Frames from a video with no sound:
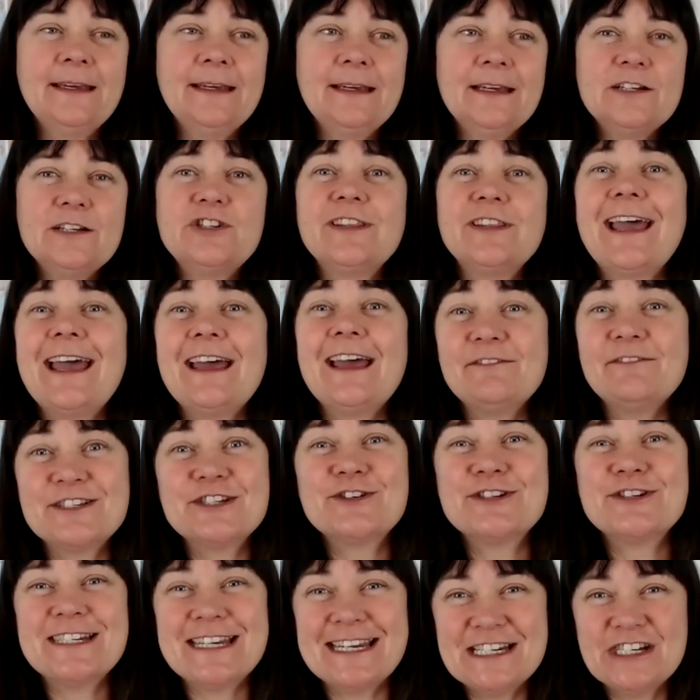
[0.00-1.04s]
Do they have a
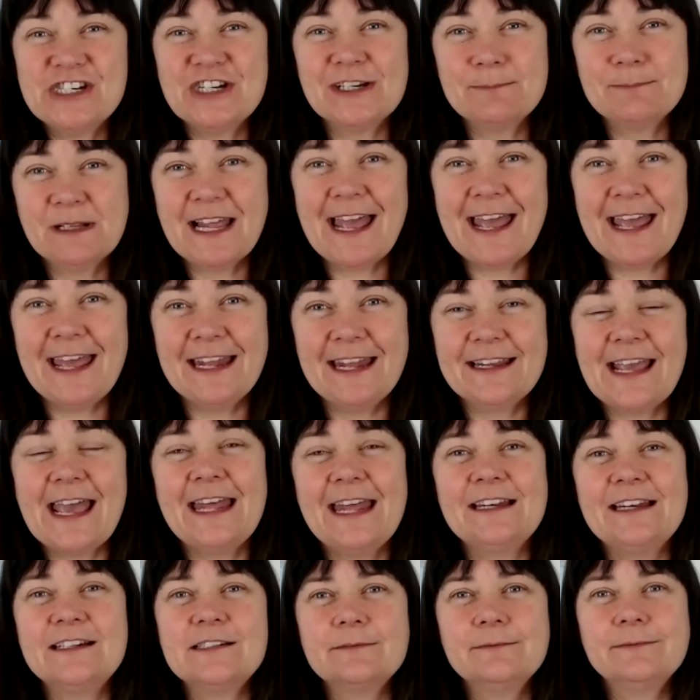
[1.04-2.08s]
strategic plan?
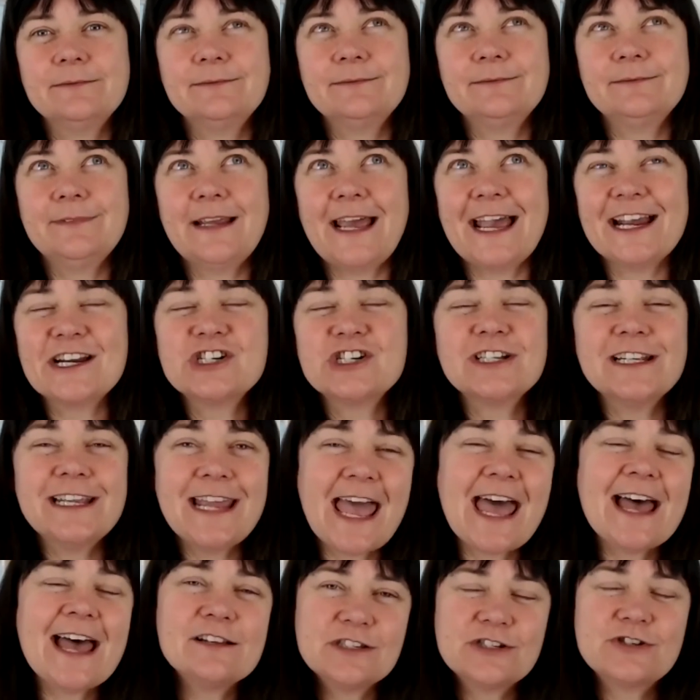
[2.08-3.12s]
And actually,
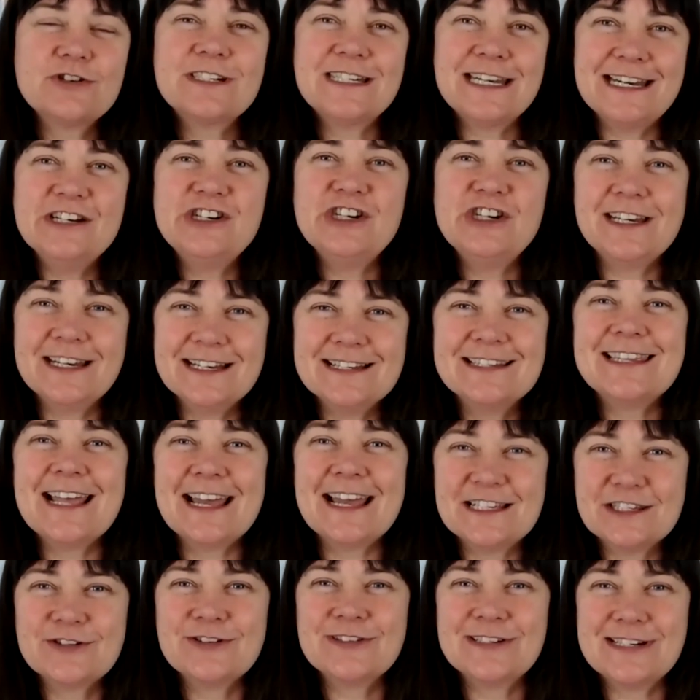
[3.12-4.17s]
how strategic is
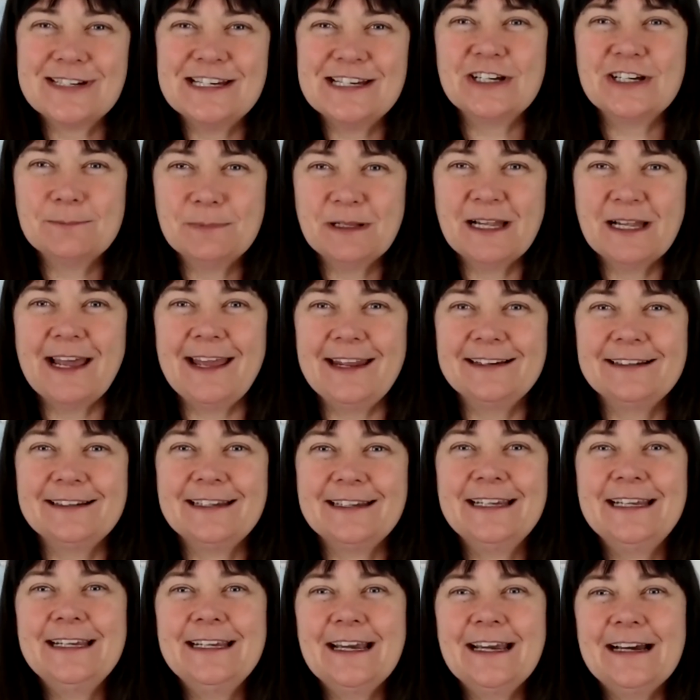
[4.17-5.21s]
that strategic plan?
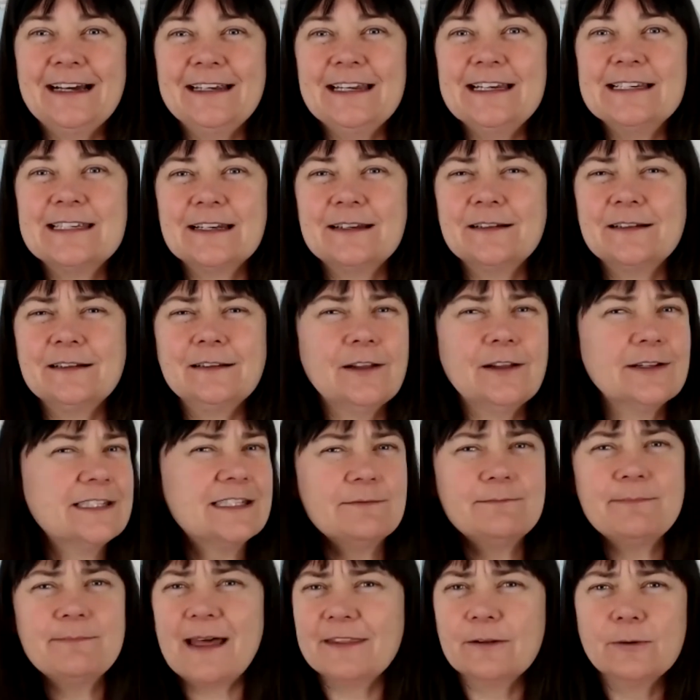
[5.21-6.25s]
Is it lots
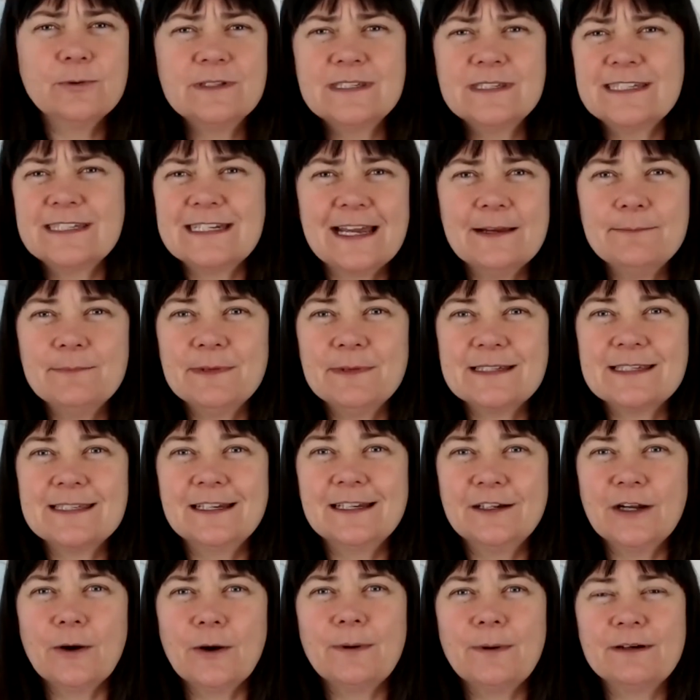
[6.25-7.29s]
of motherhood statements that
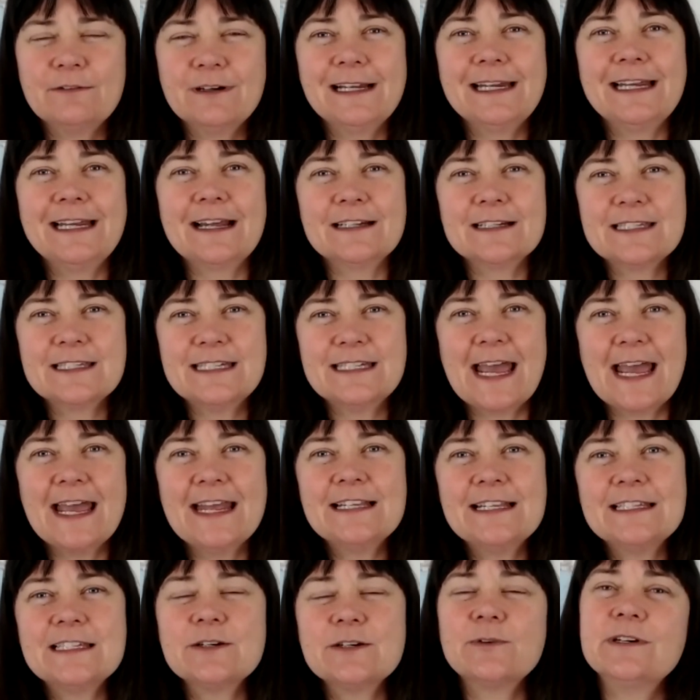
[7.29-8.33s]
no one really
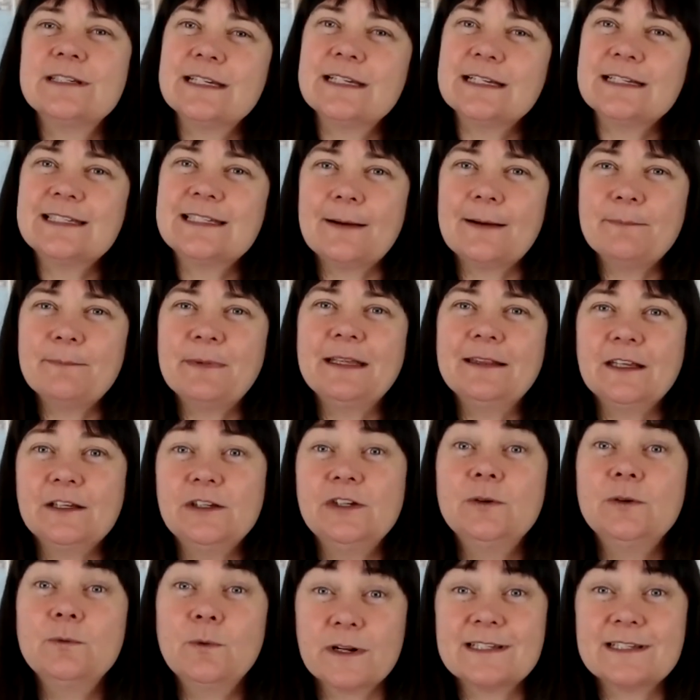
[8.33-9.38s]
understands? Or is it something that
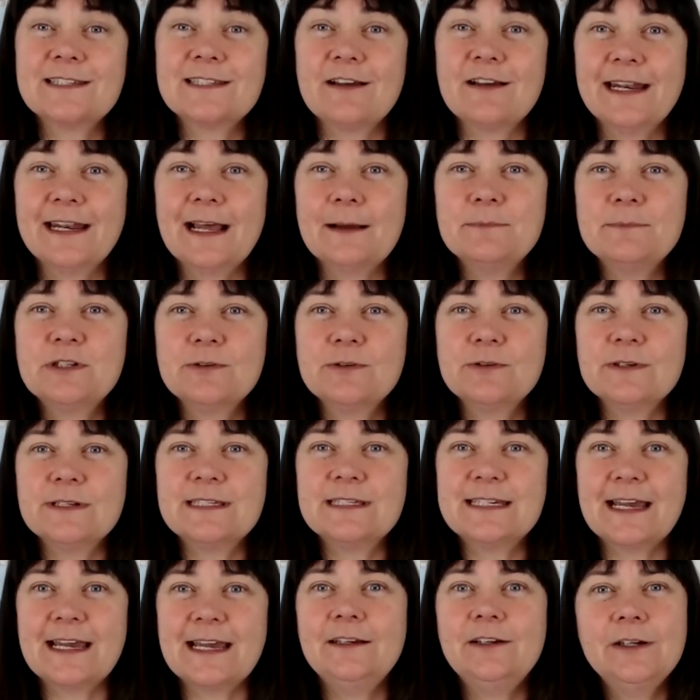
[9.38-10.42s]
you want to sign up to and
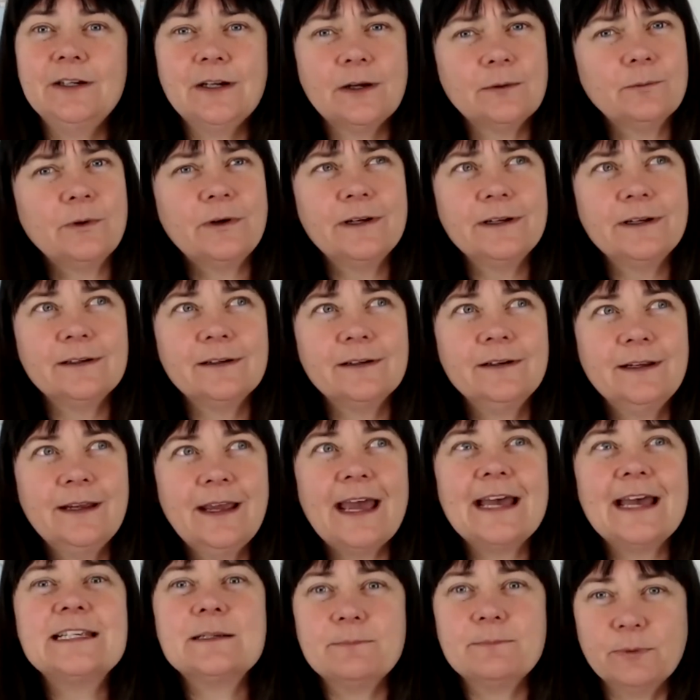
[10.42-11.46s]
say, you know what,
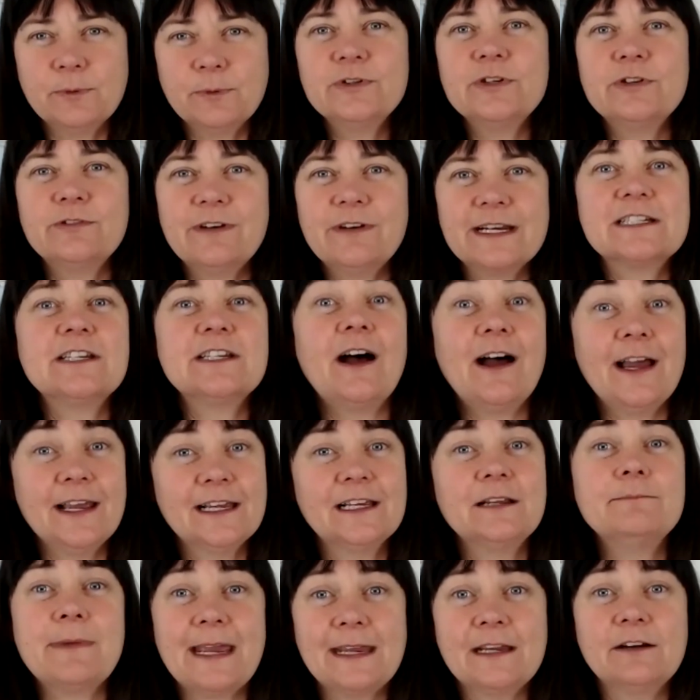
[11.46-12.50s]
as a board director, I
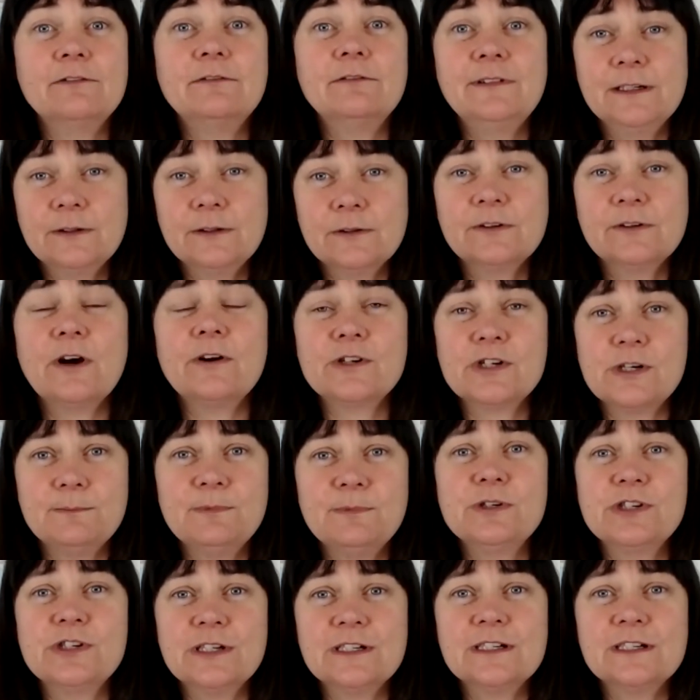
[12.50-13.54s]
can make a real
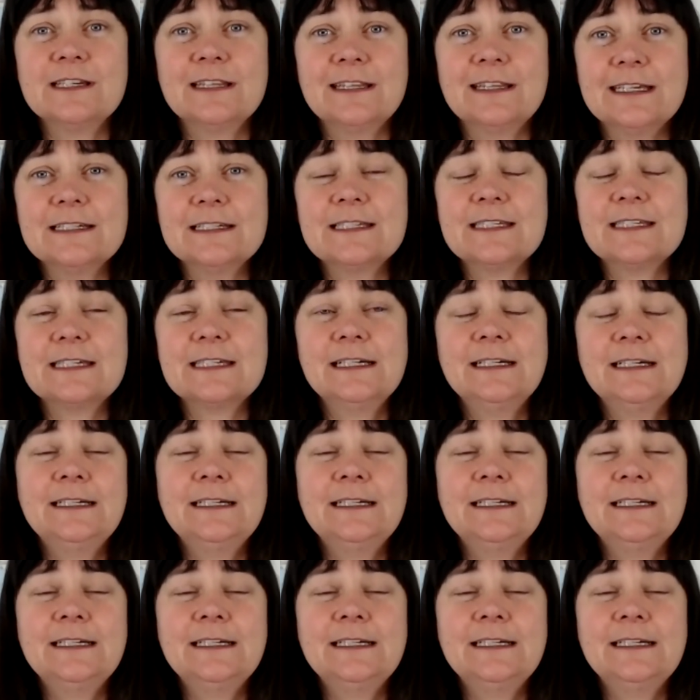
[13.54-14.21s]
contribution to this?